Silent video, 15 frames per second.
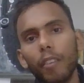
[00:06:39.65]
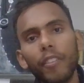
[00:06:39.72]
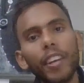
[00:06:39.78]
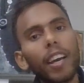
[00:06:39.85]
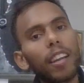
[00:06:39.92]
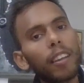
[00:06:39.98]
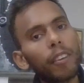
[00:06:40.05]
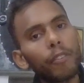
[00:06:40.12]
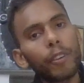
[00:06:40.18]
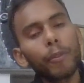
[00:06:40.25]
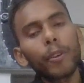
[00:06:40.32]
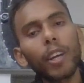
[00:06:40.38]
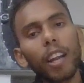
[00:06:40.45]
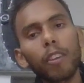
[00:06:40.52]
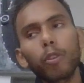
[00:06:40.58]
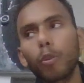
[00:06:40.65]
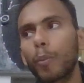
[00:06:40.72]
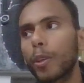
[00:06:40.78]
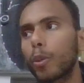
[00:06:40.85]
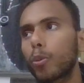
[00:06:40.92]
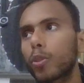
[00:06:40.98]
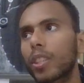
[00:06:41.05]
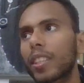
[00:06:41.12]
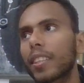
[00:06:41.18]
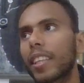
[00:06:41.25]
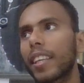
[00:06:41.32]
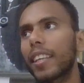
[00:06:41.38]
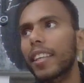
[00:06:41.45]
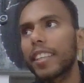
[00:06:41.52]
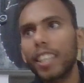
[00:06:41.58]
We would also be using
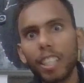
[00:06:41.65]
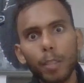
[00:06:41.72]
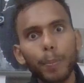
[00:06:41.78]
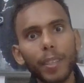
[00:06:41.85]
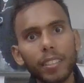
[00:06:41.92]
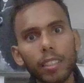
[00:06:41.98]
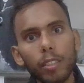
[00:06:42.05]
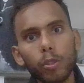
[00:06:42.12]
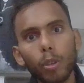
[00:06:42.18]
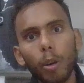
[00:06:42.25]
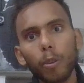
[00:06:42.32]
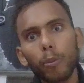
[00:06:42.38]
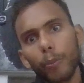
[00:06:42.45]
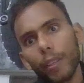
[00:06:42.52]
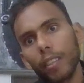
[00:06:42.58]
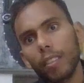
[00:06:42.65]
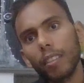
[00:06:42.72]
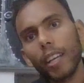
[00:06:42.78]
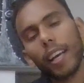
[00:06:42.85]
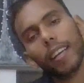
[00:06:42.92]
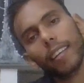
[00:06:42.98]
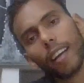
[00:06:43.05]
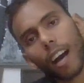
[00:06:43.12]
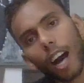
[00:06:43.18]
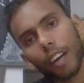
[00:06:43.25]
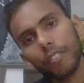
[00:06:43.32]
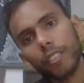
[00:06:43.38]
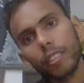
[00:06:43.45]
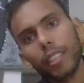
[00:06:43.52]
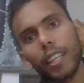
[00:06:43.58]
the SPSS software, and
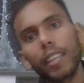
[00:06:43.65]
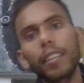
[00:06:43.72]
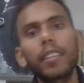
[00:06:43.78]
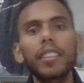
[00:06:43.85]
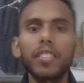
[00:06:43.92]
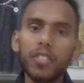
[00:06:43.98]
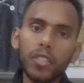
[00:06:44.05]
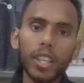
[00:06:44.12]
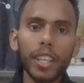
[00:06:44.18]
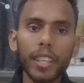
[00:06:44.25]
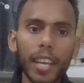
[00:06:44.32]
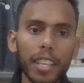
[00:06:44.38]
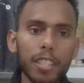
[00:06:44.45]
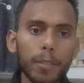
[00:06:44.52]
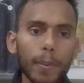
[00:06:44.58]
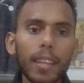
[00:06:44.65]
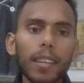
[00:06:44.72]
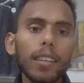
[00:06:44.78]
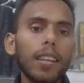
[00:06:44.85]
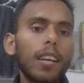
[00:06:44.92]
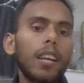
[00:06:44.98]
after that Stata as well.